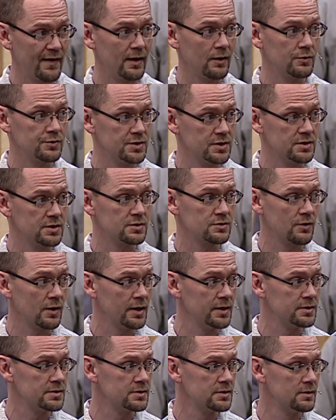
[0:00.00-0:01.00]
follow Jesus
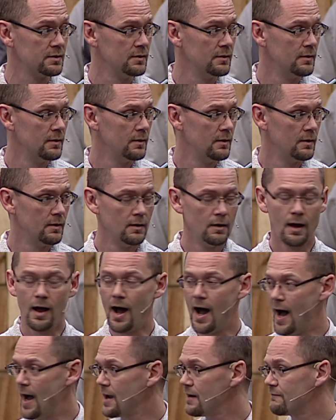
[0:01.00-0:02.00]
Christ,
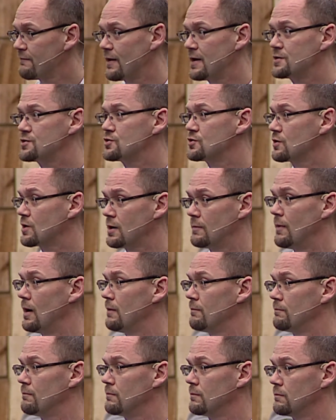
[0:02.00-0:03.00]
I invite you to come
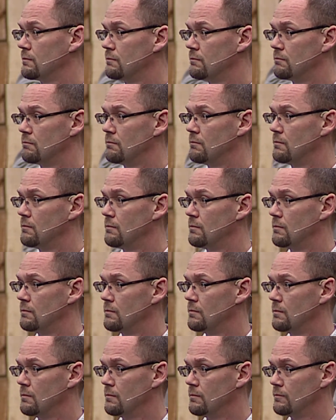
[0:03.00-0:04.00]
up
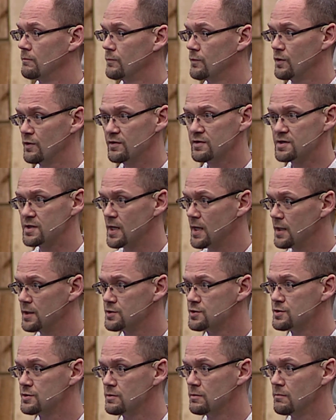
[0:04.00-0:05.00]
to the
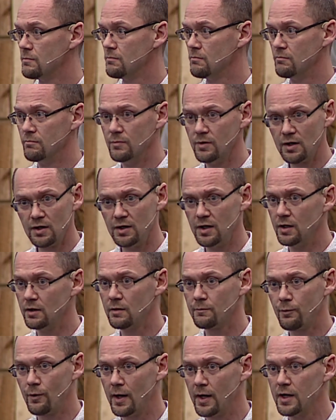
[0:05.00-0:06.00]
stage. You can kneel
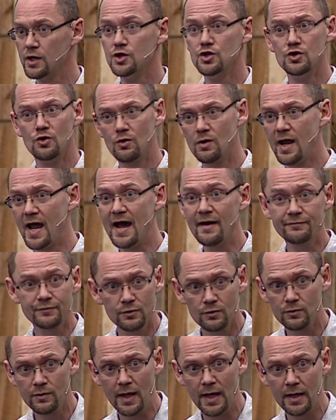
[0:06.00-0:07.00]
and pray. You don't have
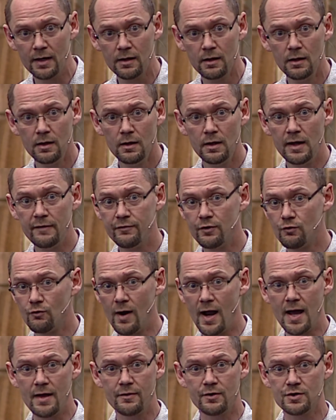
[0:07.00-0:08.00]
to do that. If you'd
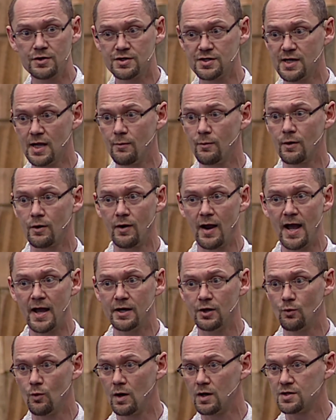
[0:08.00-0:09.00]
rather stay where you're at
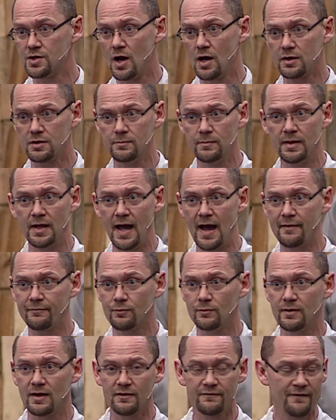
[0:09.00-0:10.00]
and you want to talk to me
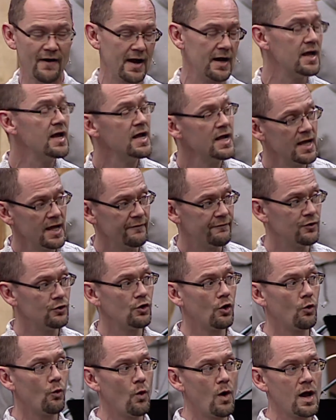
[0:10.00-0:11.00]
afterwards, that's fine. If you
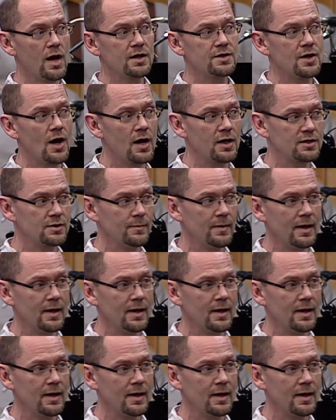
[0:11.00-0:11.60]
don't want to talk to